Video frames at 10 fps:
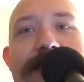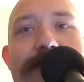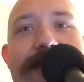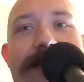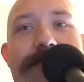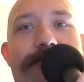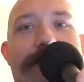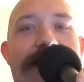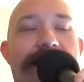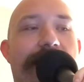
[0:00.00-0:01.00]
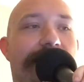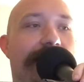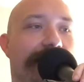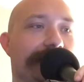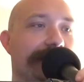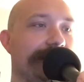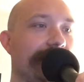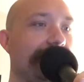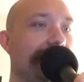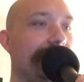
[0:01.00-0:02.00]
what I take next.
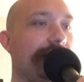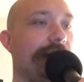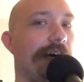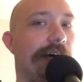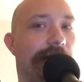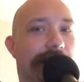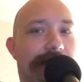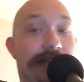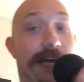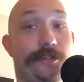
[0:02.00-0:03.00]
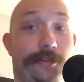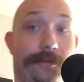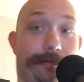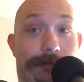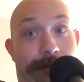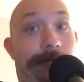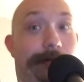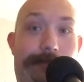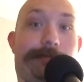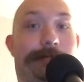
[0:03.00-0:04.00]
Tattoos.
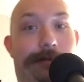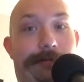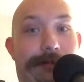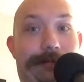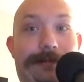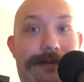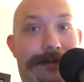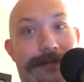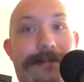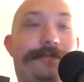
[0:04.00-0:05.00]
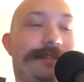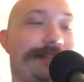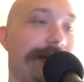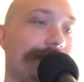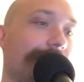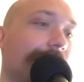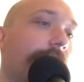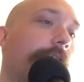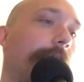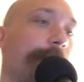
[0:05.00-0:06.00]
Obviously, I do it with the tattoos.
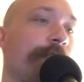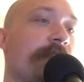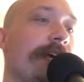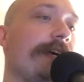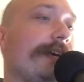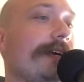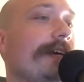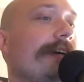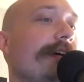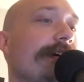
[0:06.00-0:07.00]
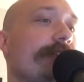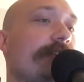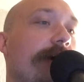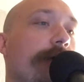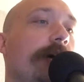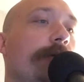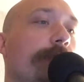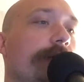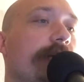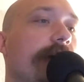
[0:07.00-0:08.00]
So
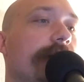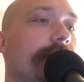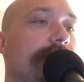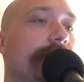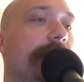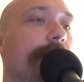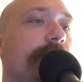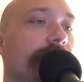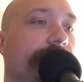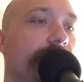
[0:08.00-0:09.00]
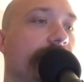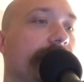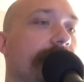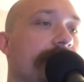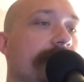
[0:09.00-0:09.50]
we're talking today about Leviticus.